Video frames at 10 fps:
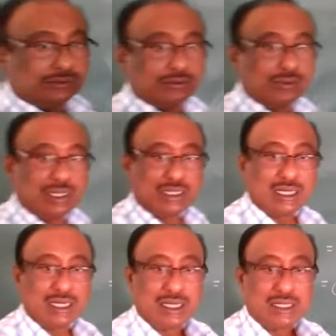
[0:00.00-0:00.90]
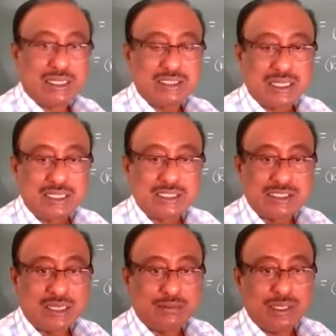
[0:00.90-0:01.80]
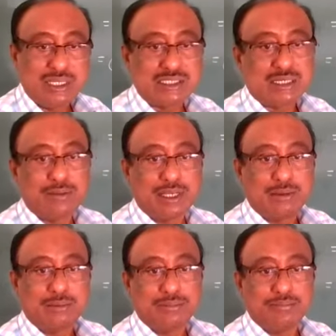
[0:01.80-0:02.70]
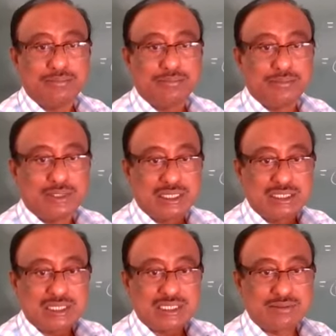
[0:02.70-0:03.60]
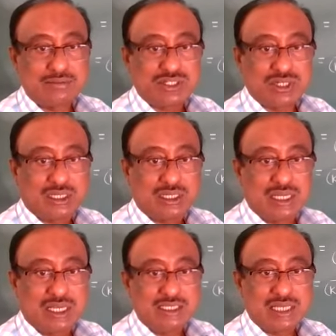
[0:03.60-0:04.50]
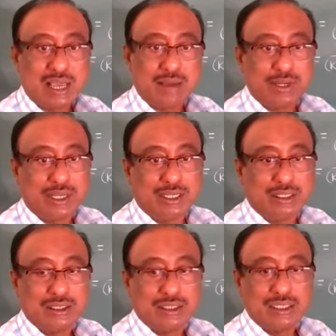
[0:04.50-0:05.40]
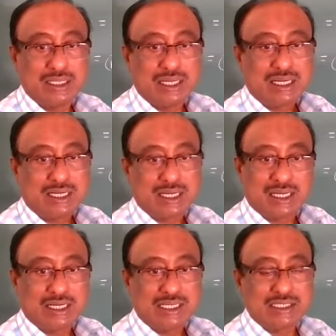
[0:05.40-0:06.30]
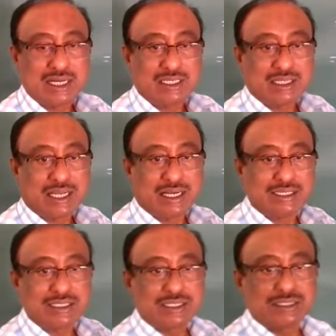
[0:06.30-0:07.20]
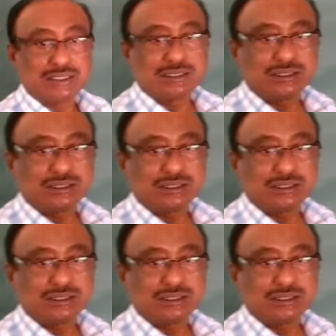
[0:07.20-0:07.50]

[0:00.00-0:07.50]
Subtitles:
So internet is unstable, is coming up. That is some stucking is happening. Internet is not correct.